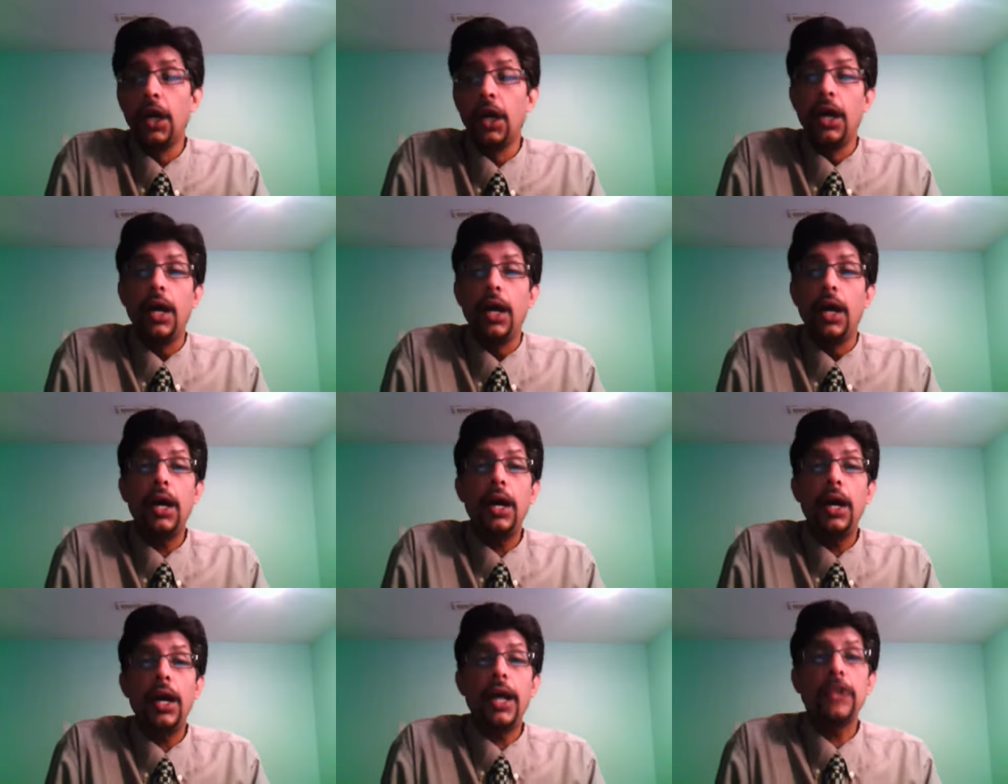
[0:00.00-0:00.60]

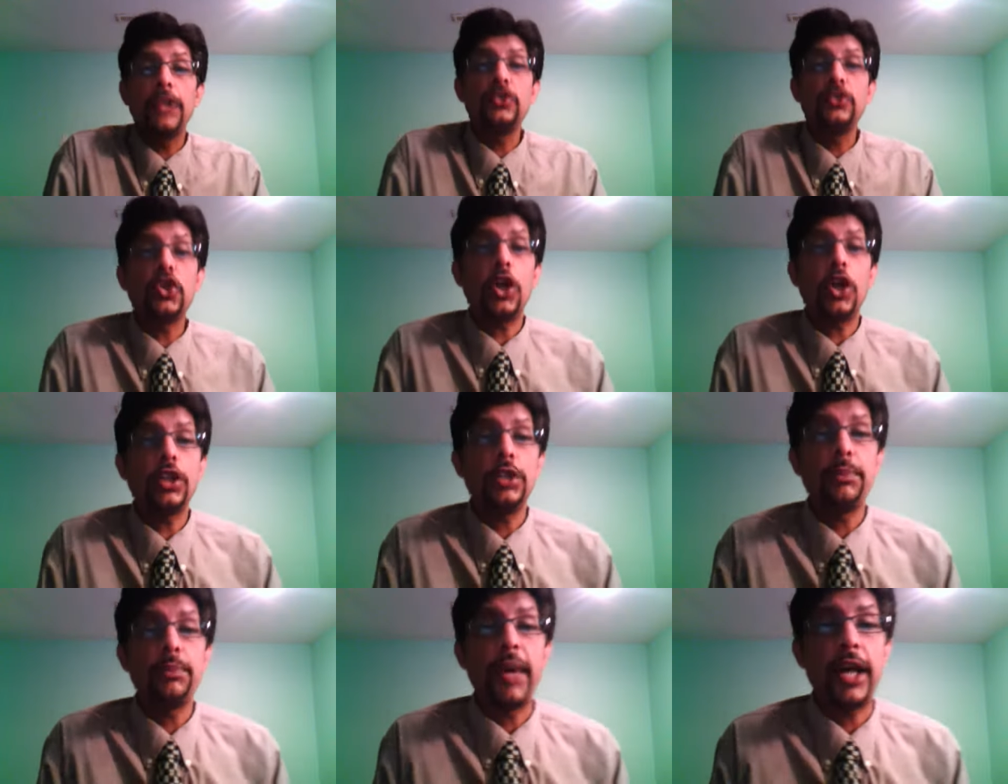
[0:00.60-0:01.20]
and
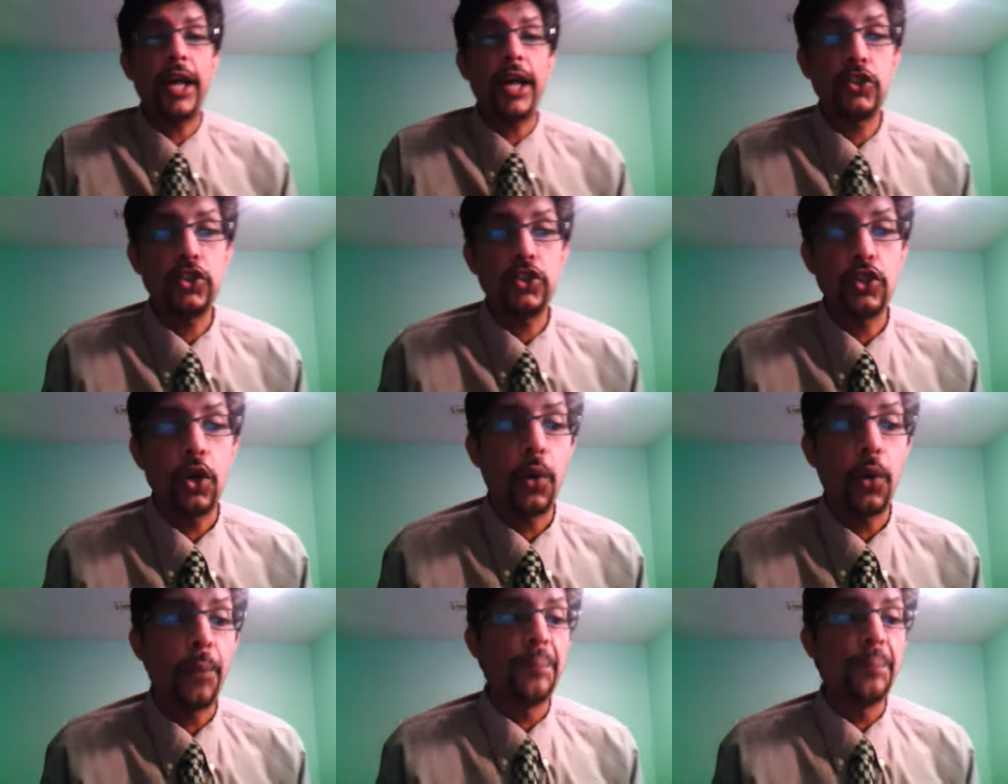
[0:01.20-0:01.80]
Jonny
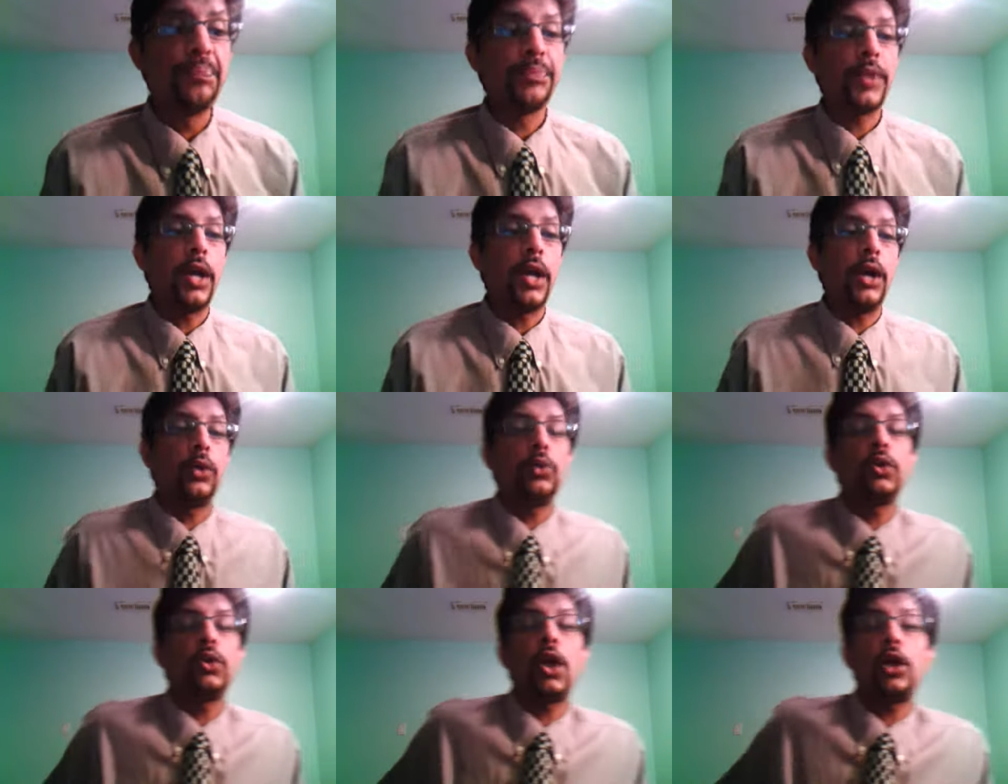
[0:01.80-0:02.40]
Bairstow, uh,
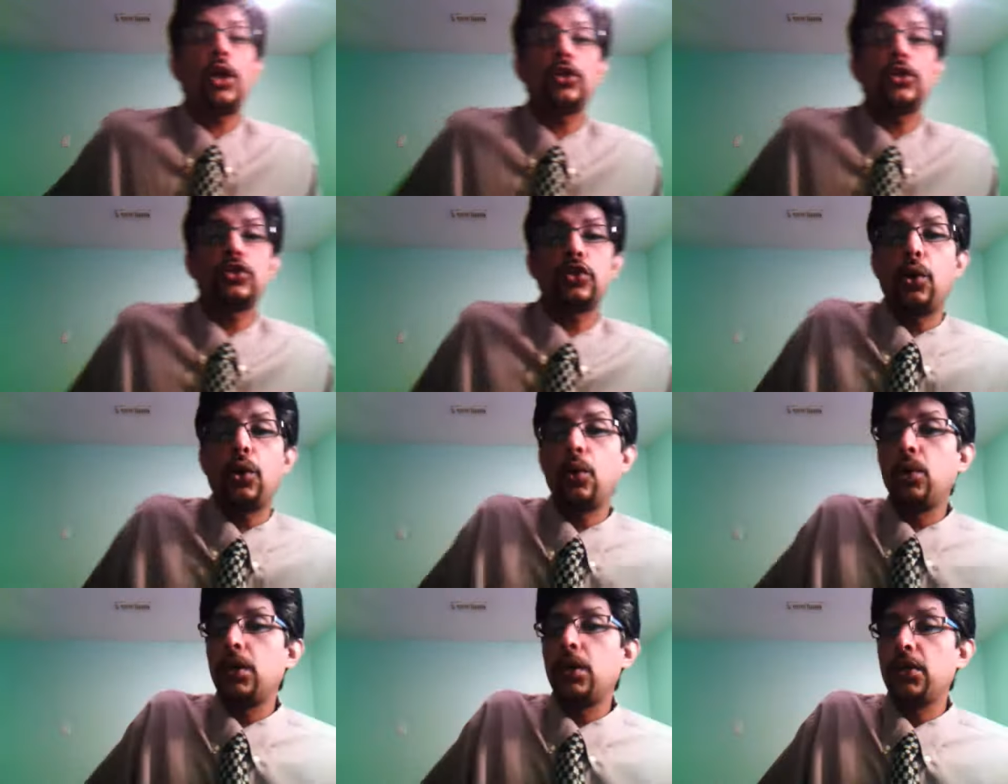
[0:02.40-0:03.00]
who would
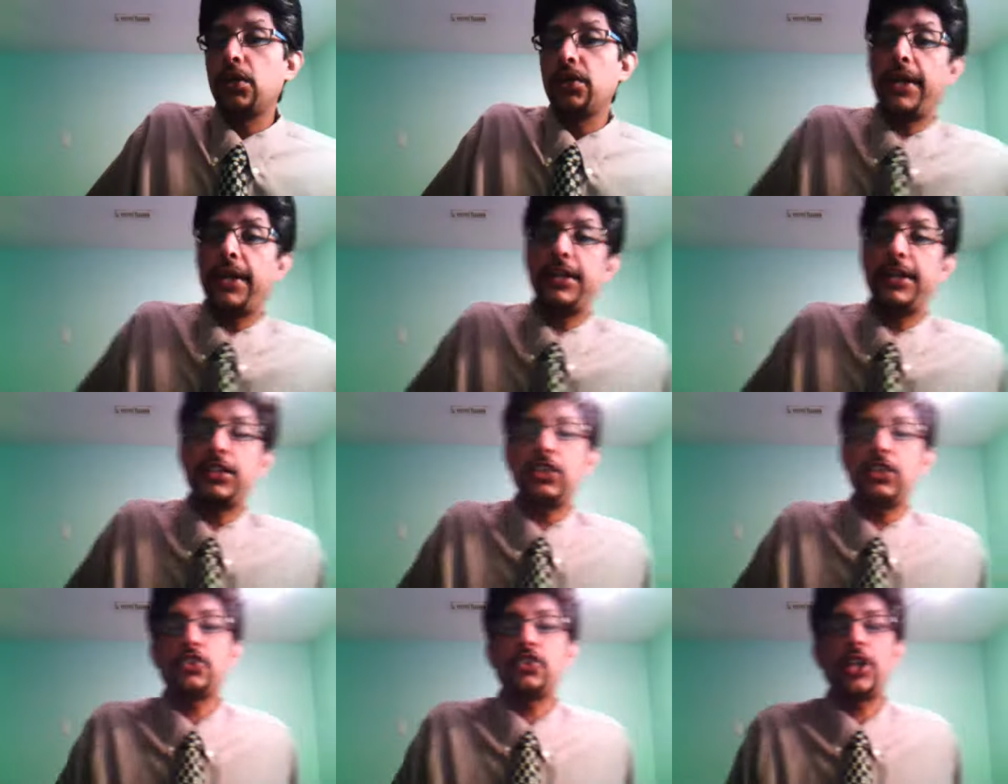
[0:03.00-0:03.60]
also
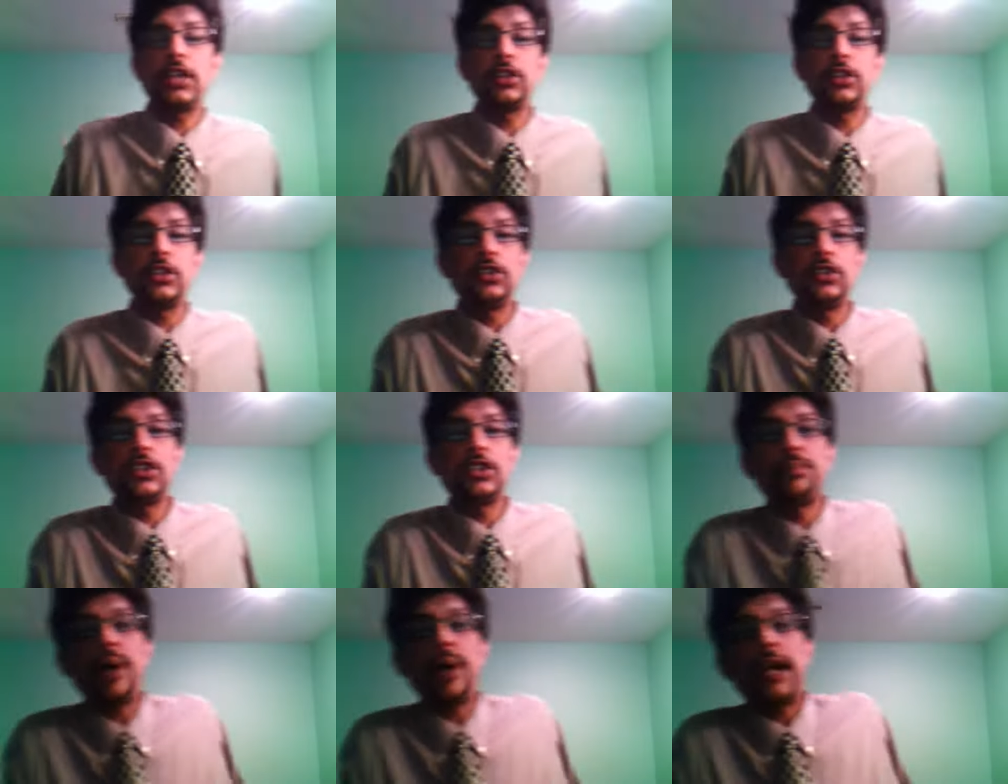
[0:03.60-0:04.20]
greatly strengthen
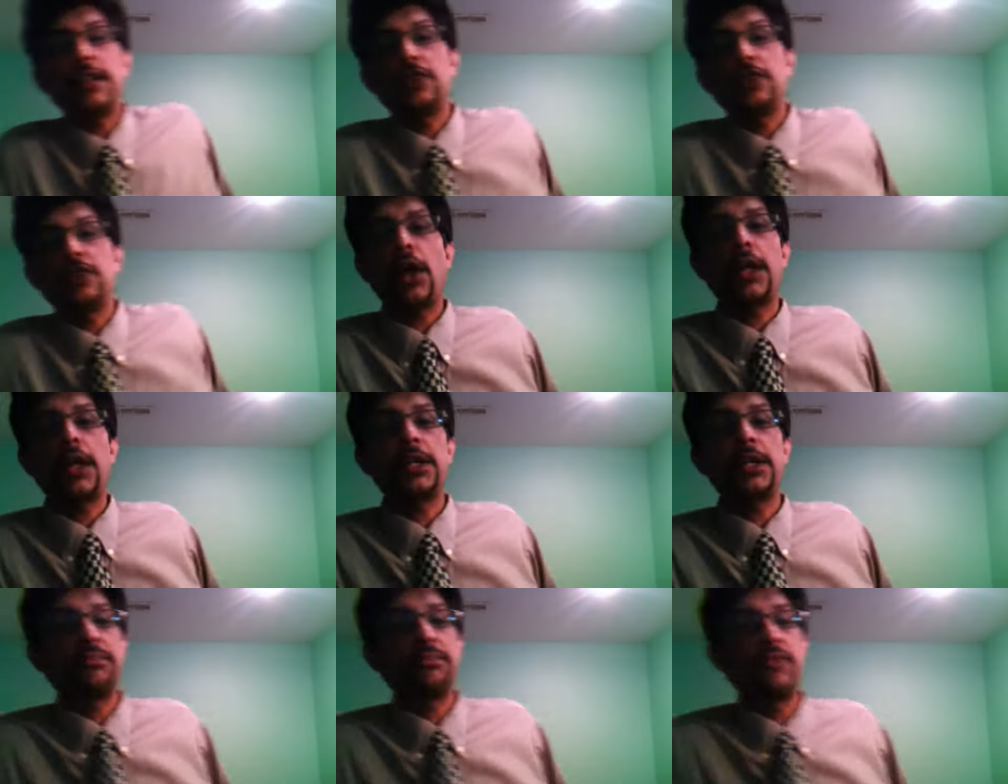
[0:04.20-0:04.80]
this batting
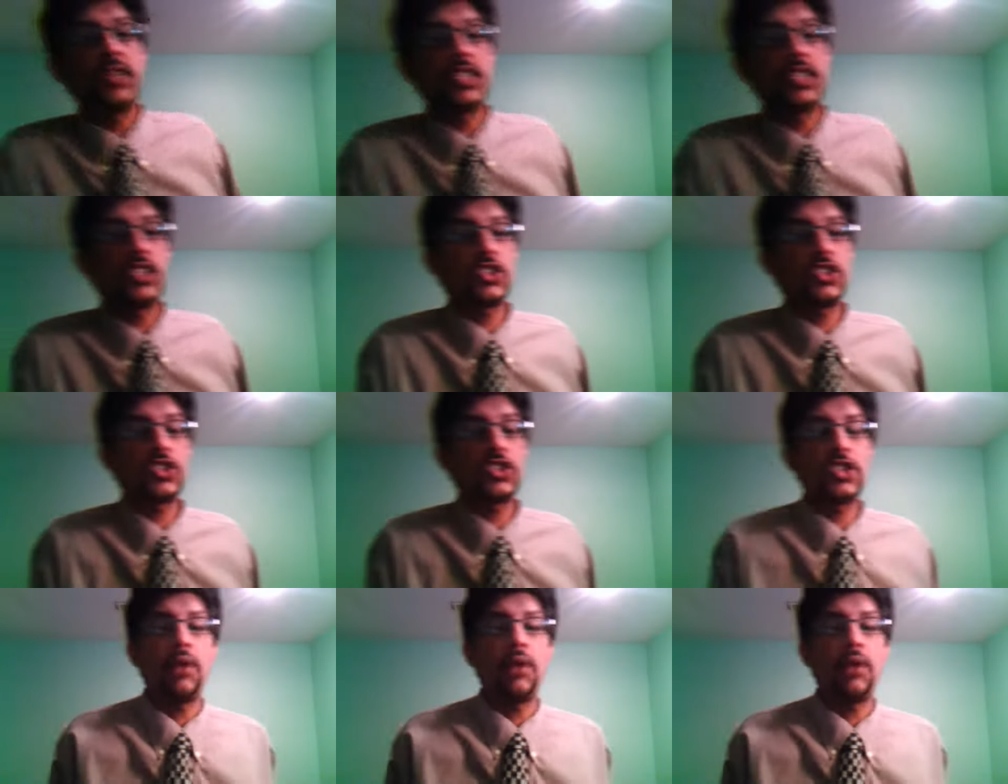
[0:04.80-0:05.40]
lineup with his
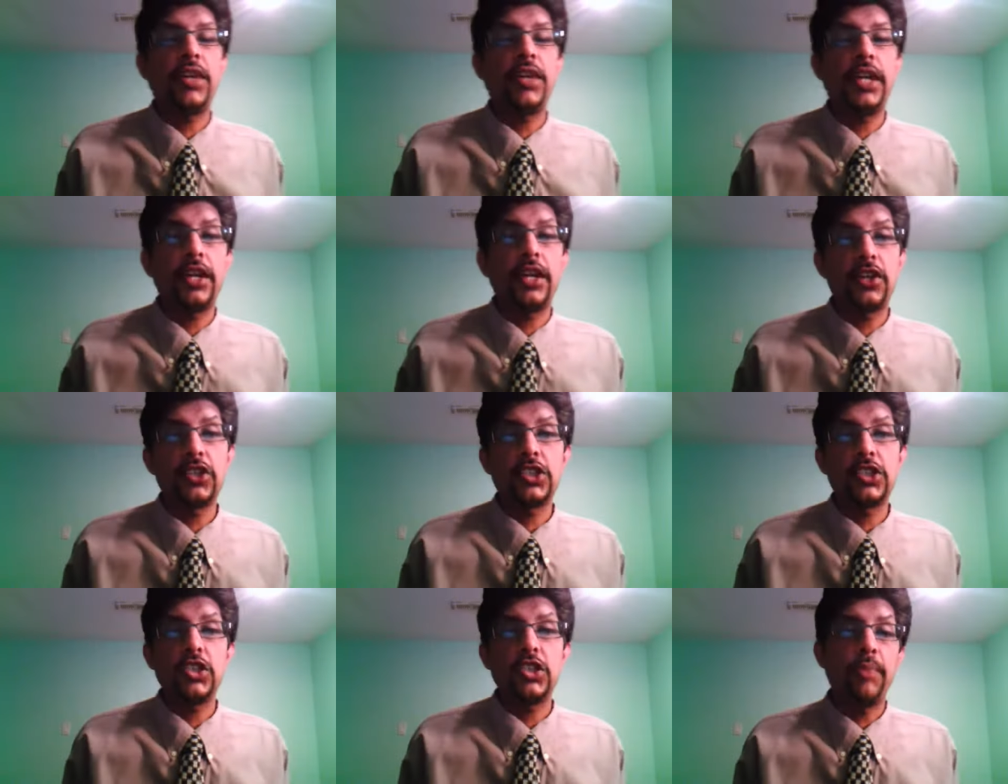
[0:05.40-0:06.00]
very
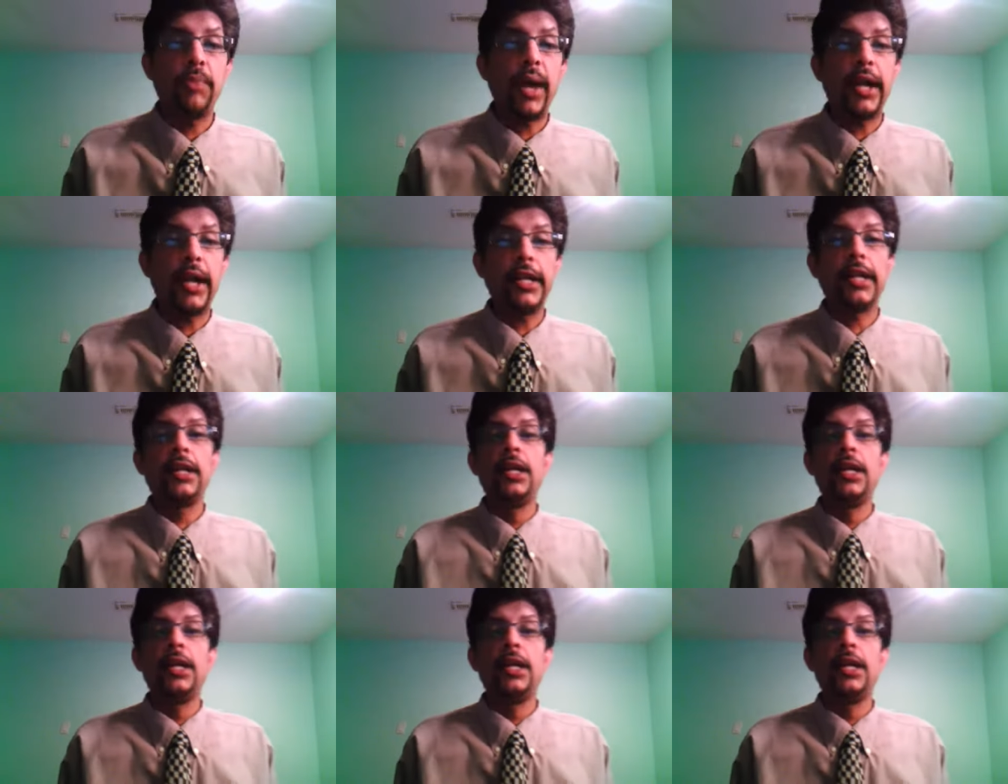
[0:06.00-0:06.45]
aggressive batting.